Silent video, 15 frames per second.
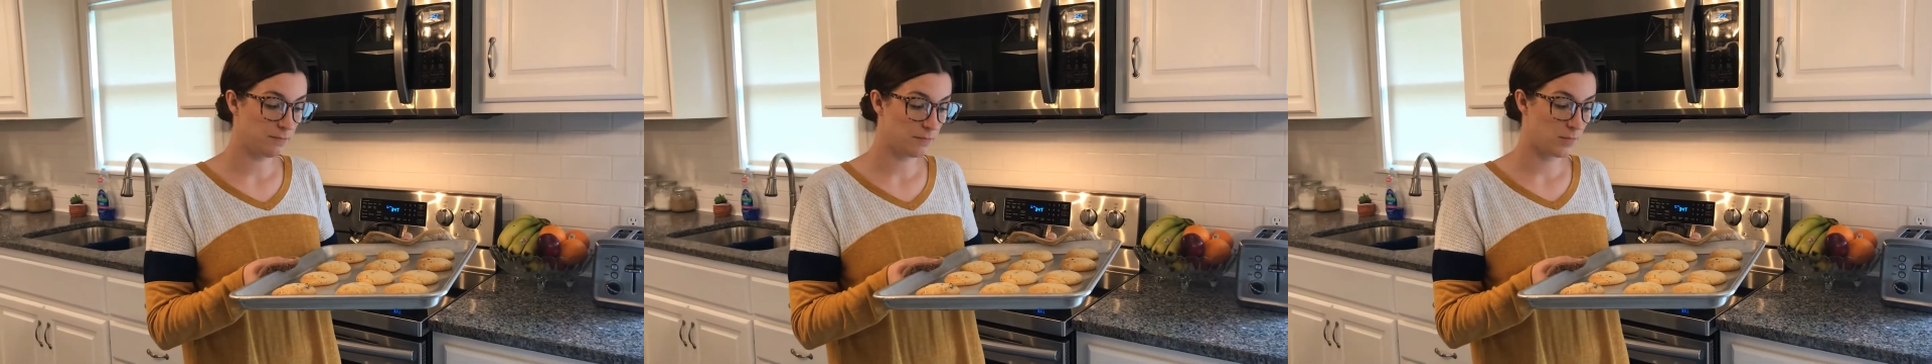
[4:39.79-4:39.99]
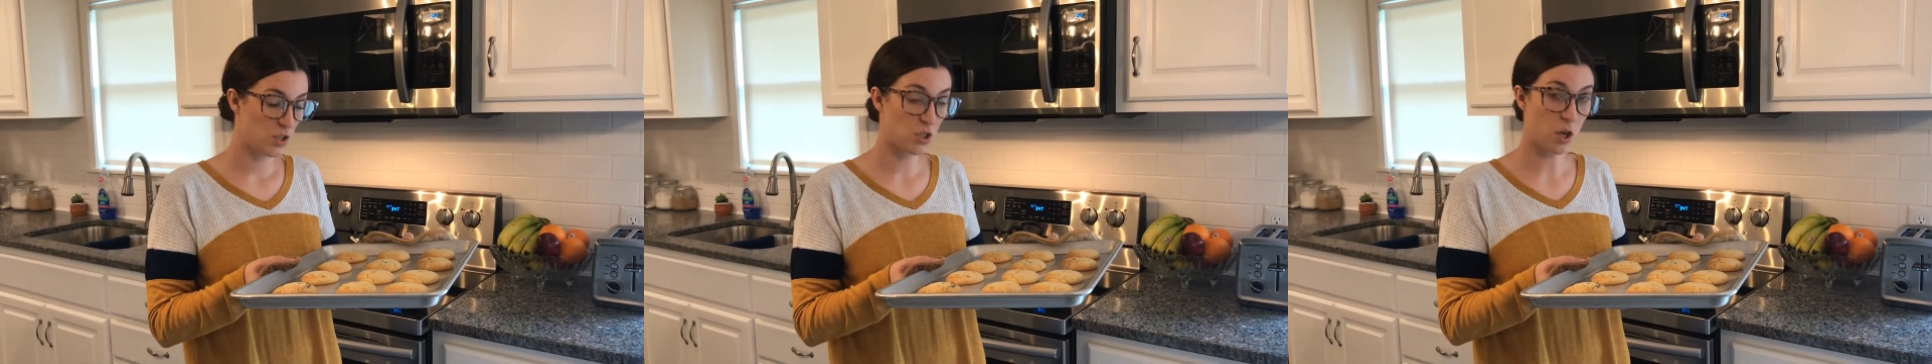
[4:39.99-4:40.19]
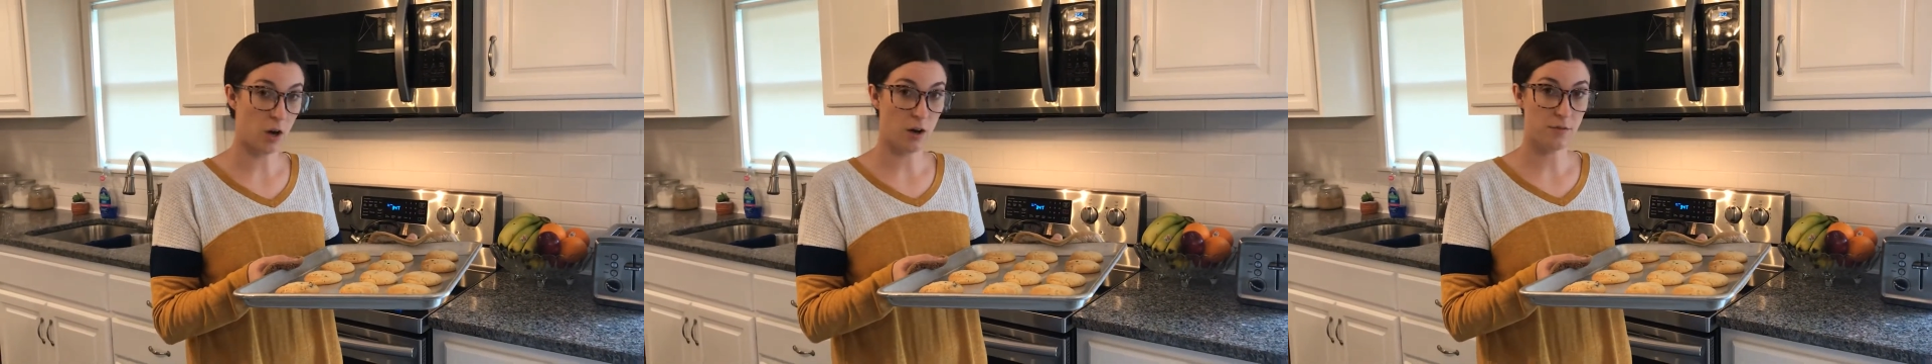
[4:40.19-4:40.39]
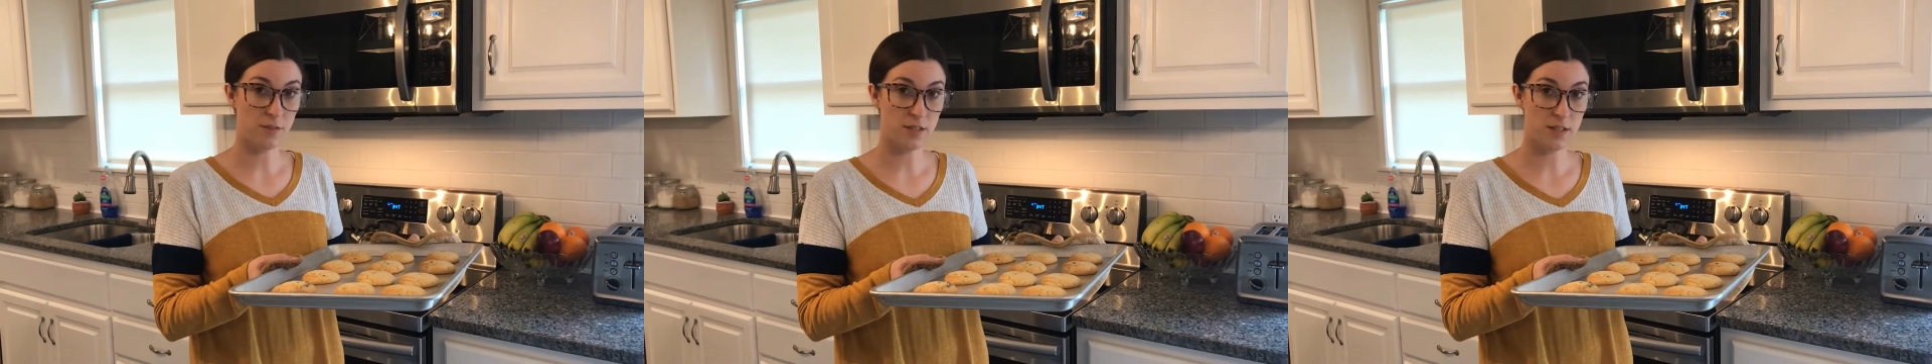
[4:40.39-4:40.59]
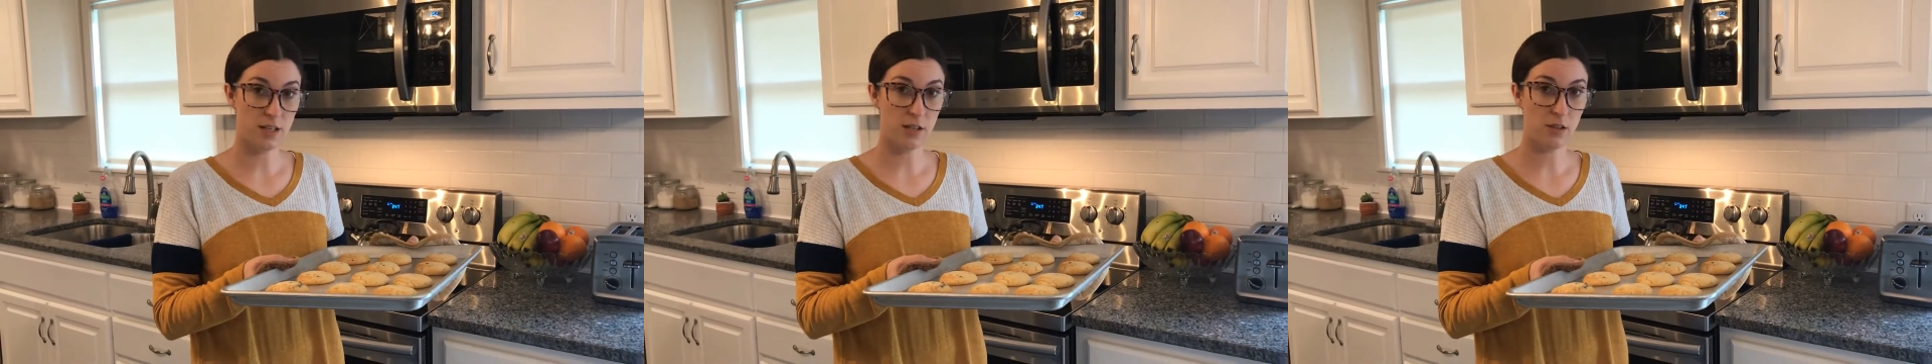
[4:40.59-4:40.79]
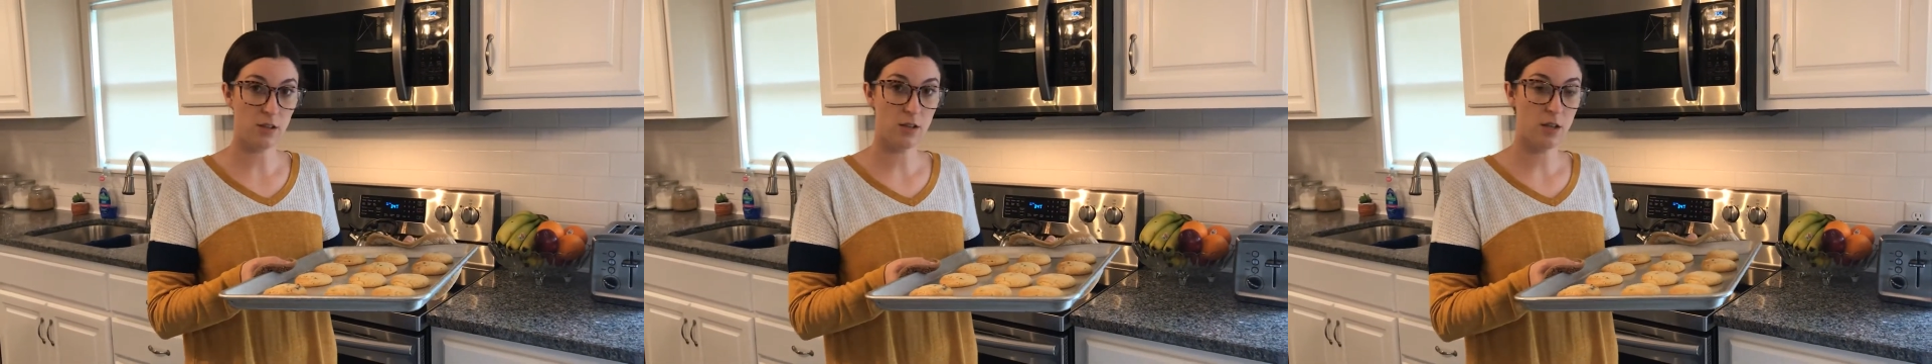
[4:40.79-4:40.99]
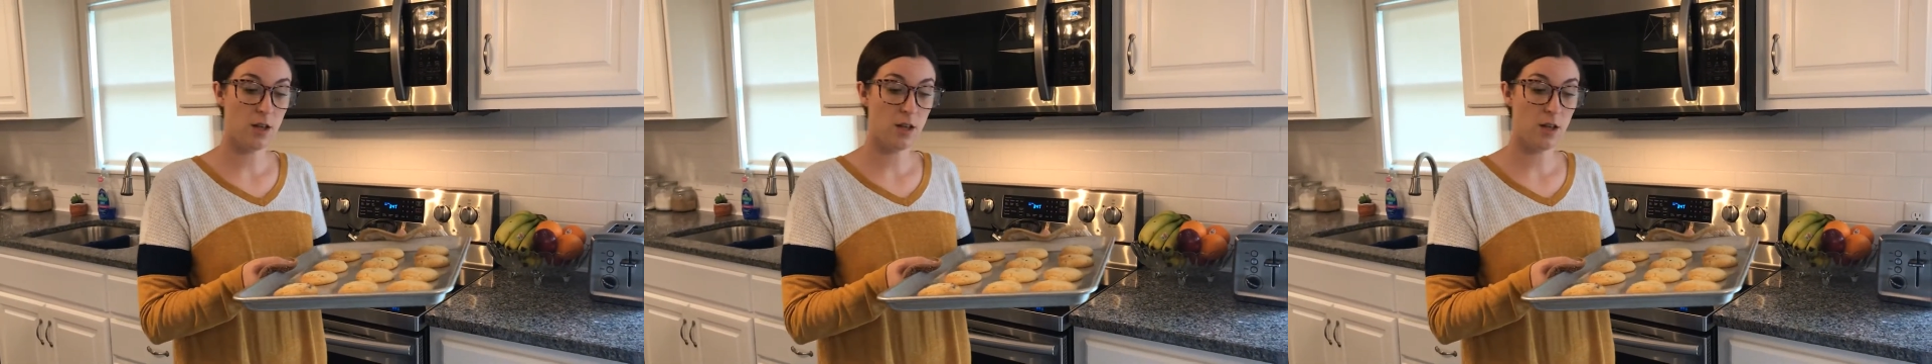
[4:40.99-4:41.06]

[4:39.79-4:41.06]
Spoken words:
soft still,